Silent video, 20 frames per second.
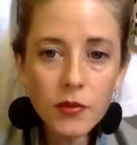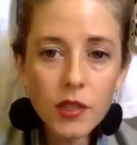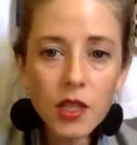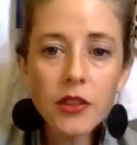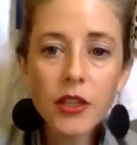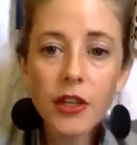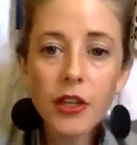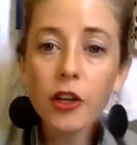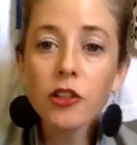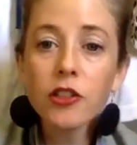
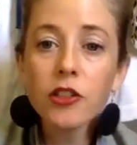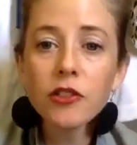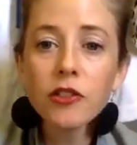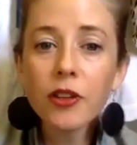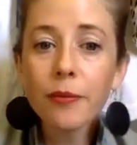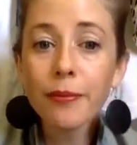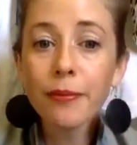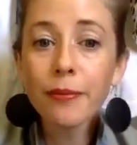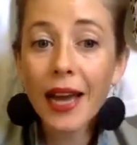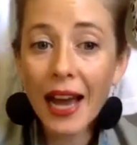There are
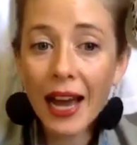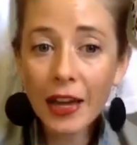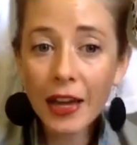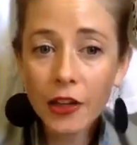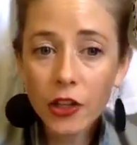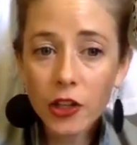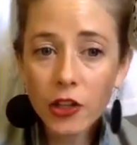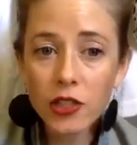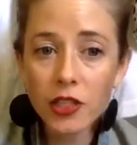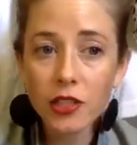different
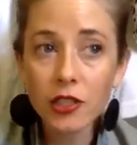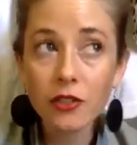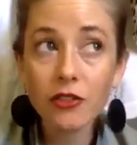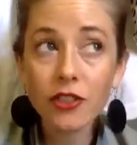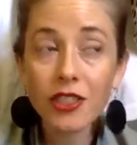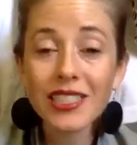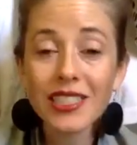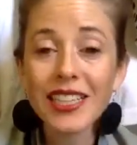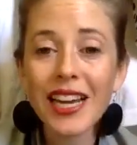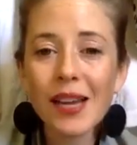patterns and
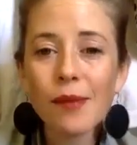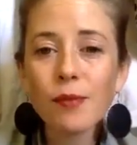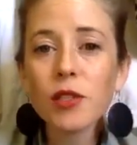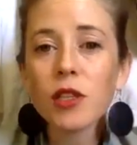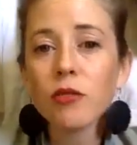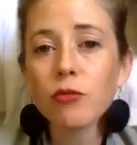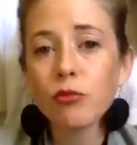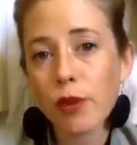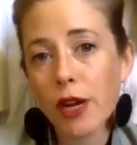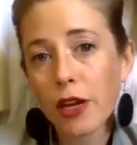different types
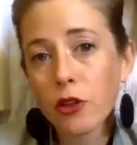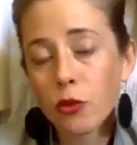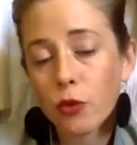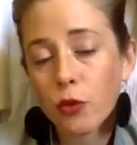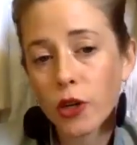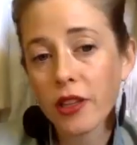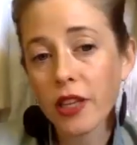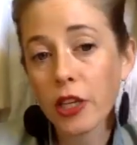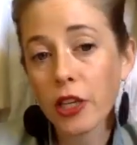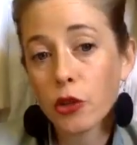of breath
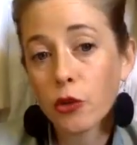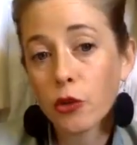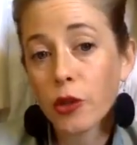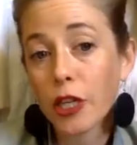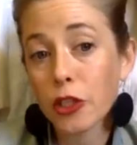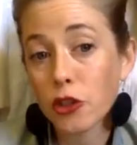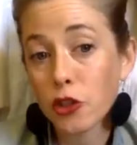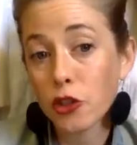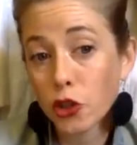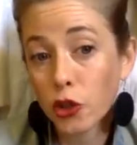work that you
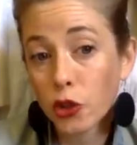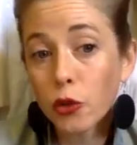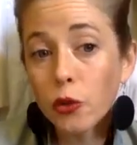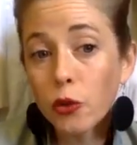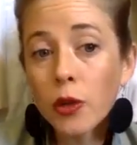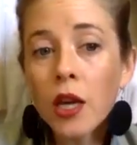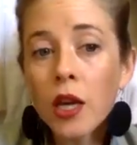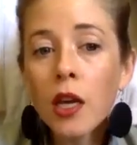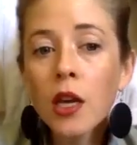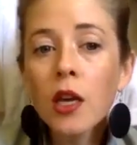can do.
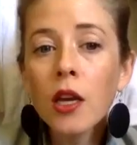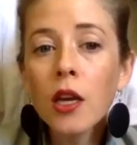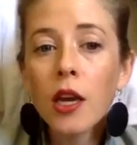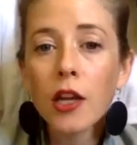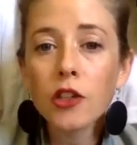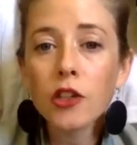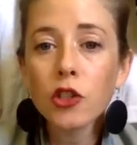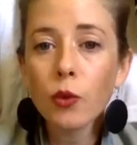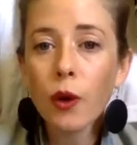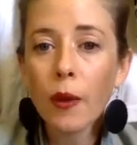
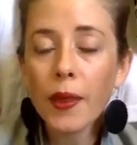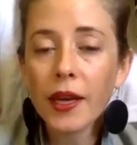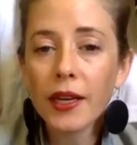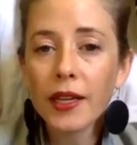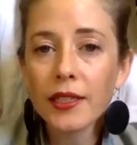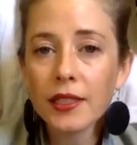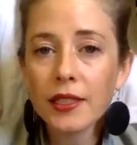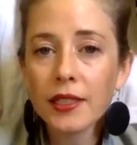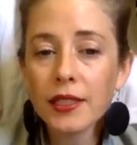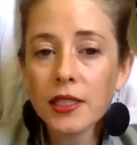And so what that
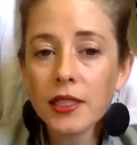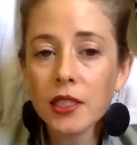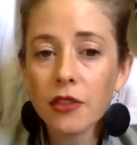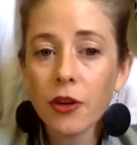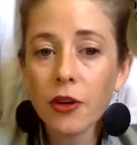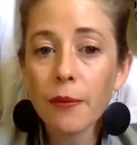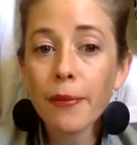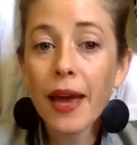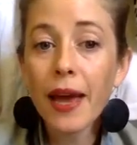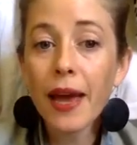is, it's a
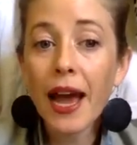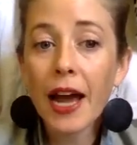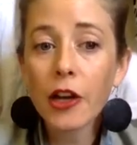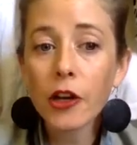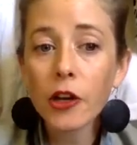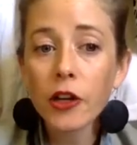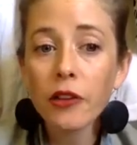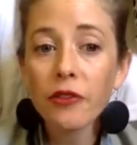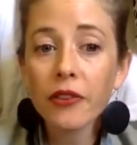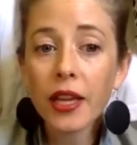different
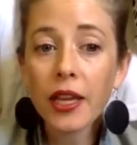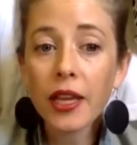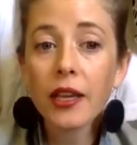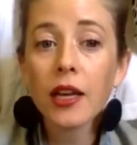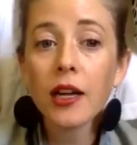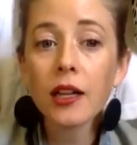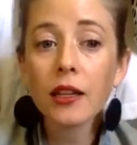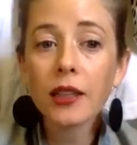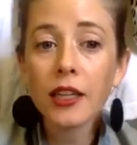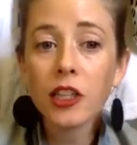pattern of
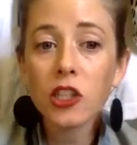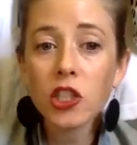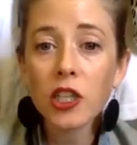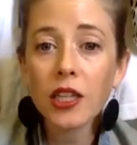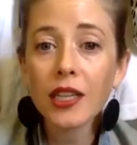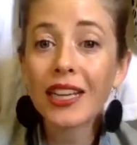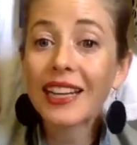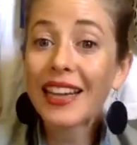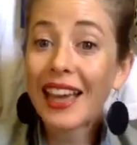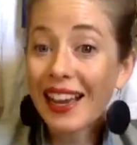
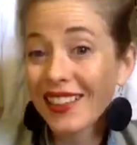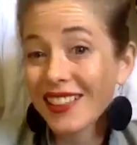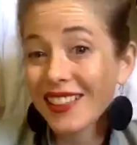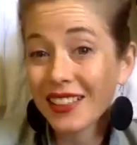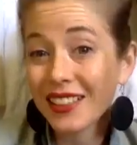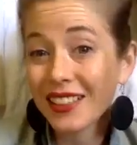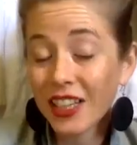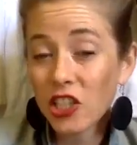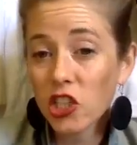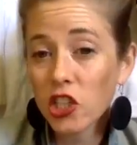inhalation and
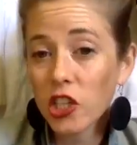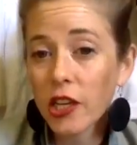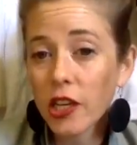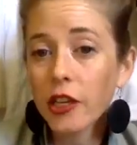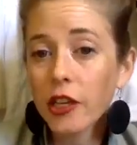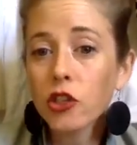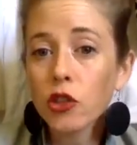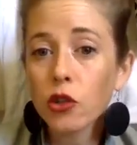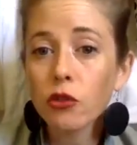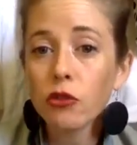exhalation.
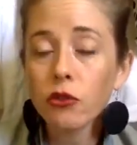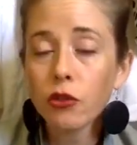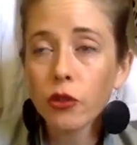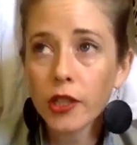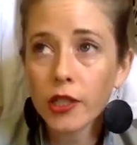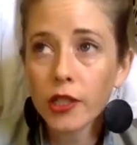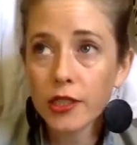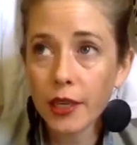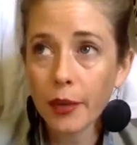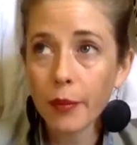So for
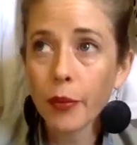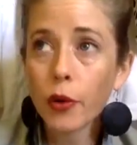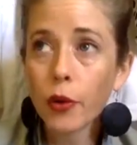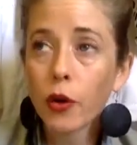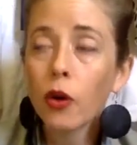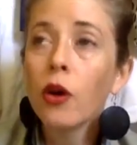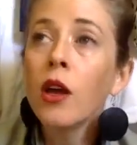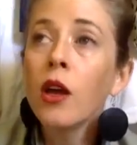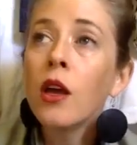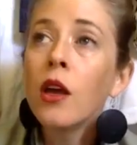
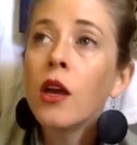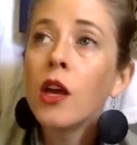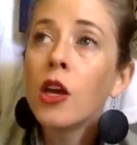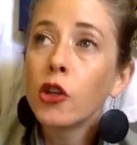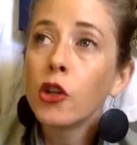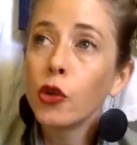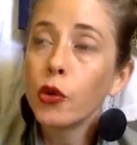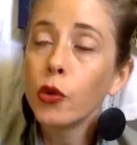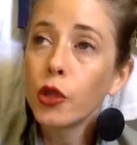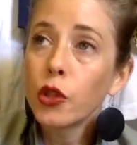example,
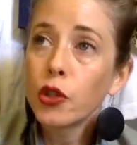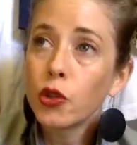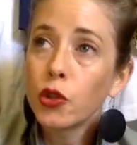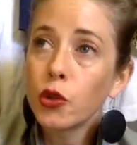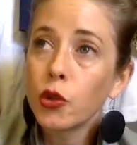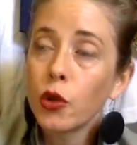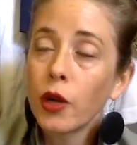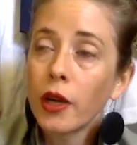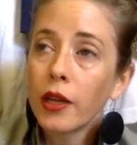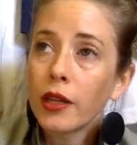you could
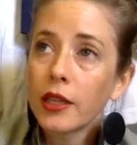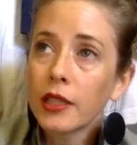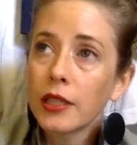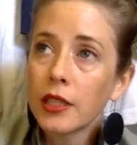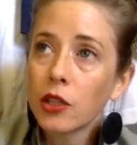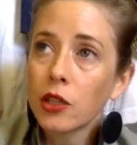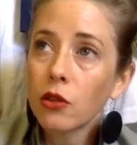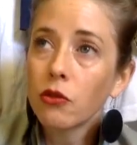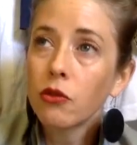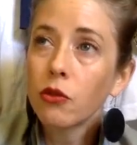do, I think it's
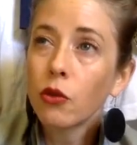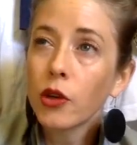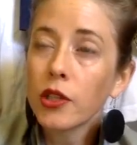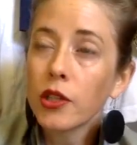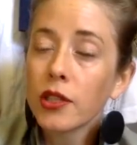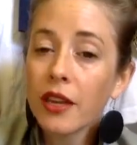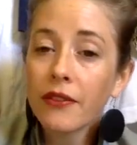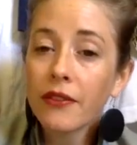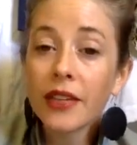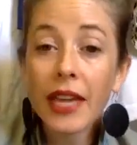like the
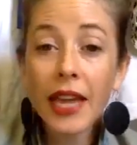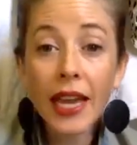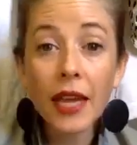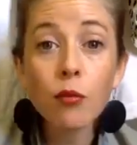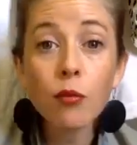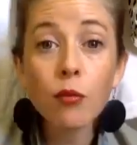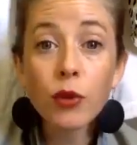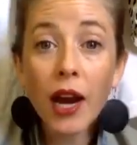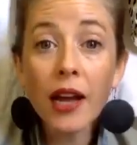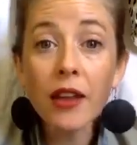
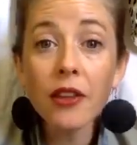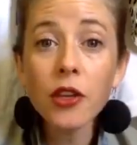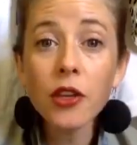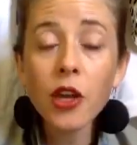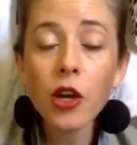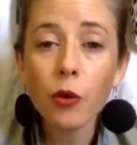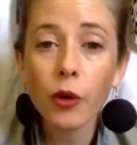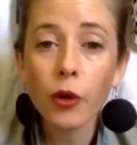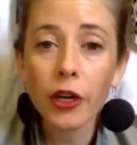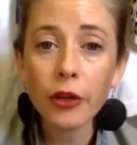4-7-8 breath,
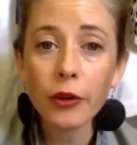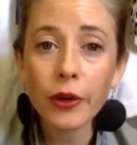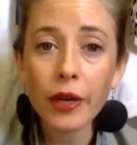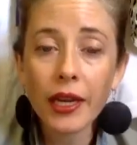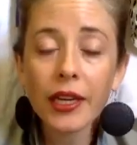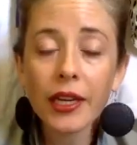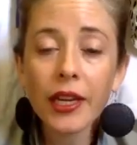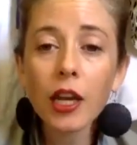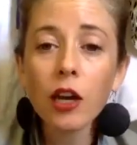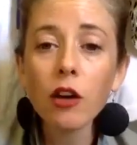where you
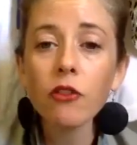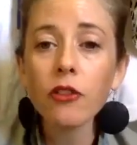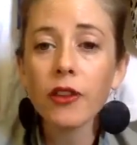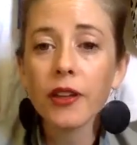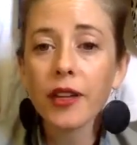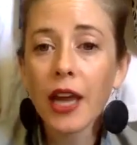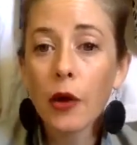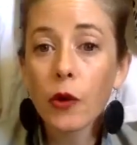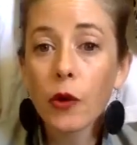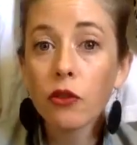inhale for the
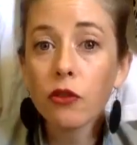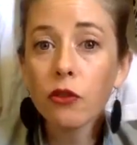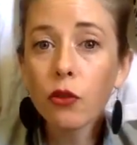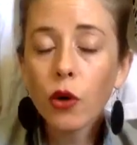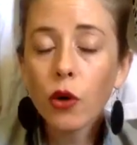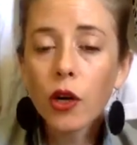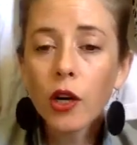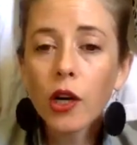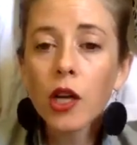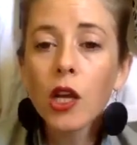count of
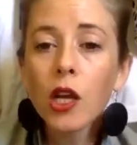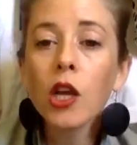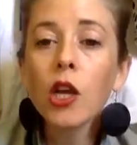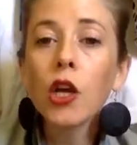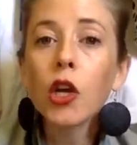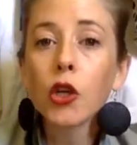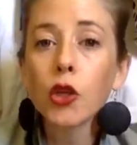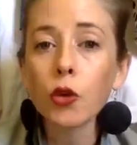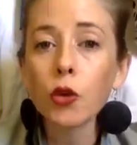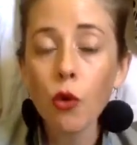4,
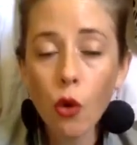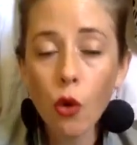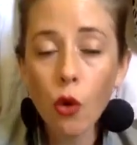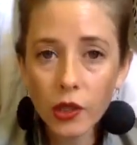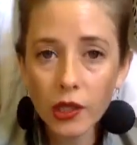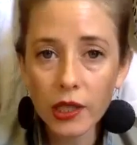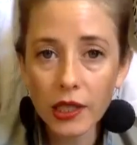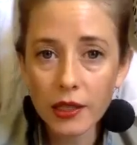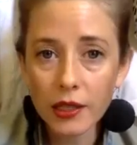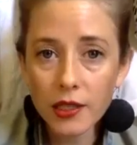you hold
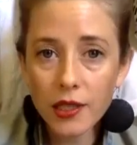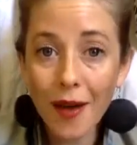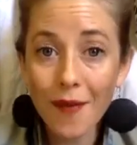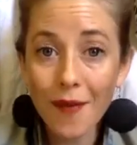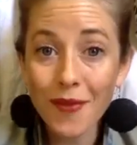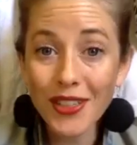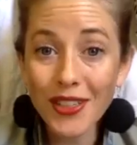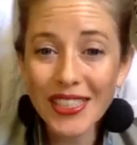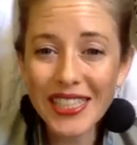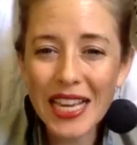it at the top
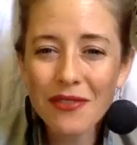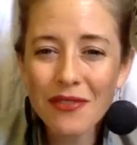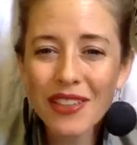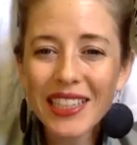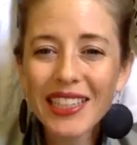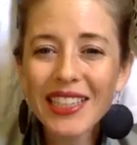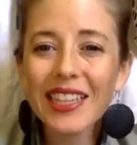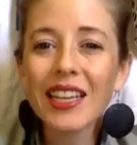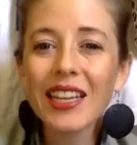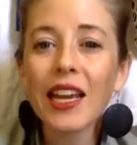for
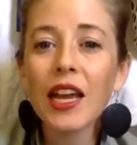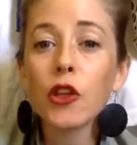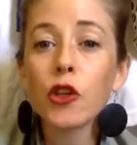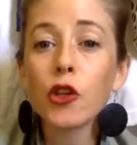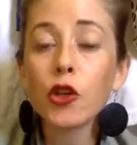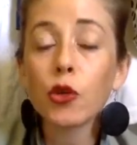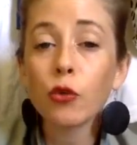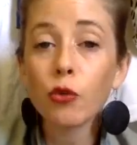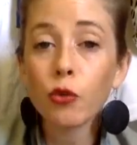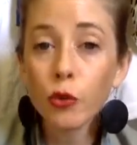7, and then
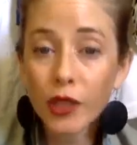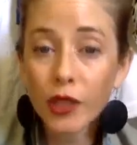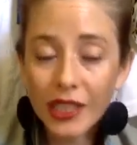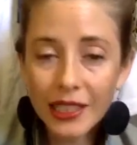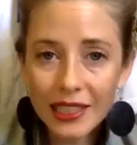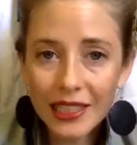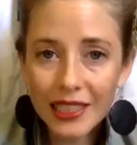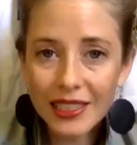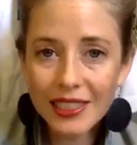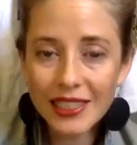you
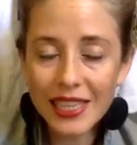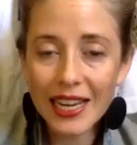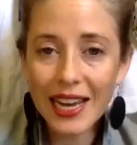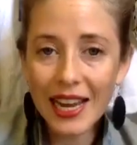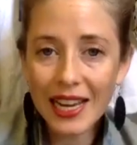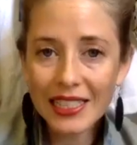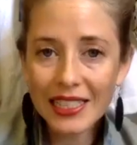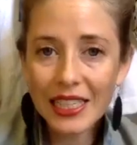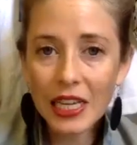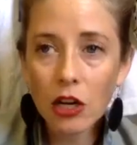release that
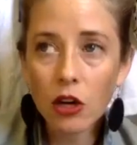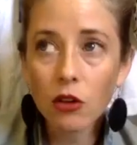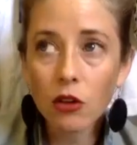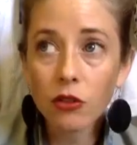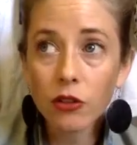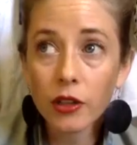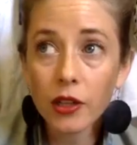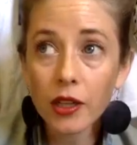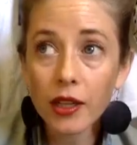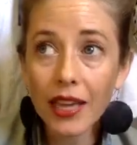exhale
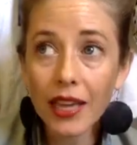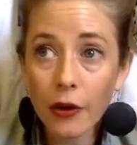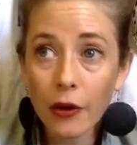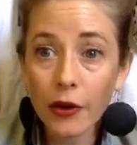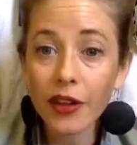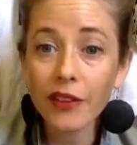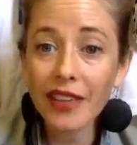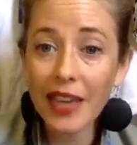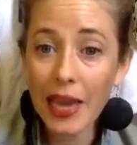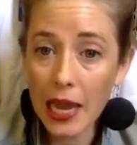for a count
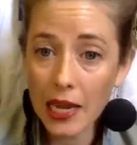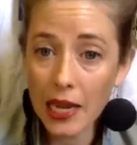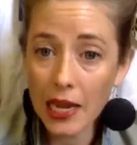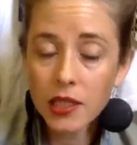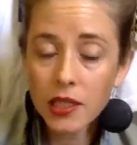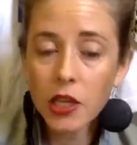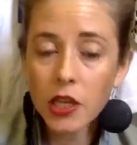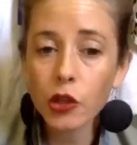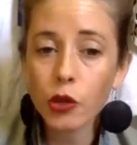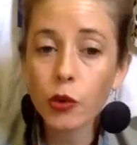of 8,
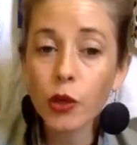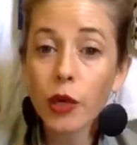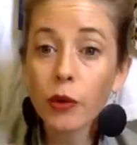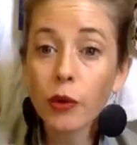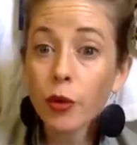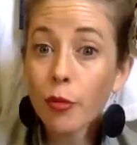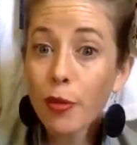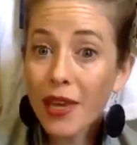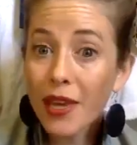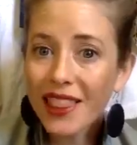and you can
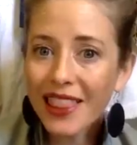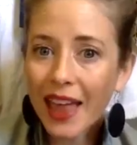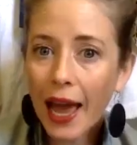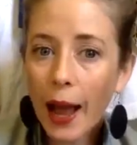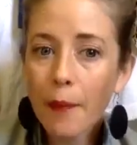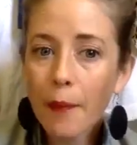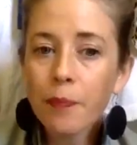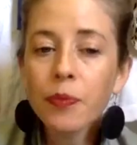repeat that.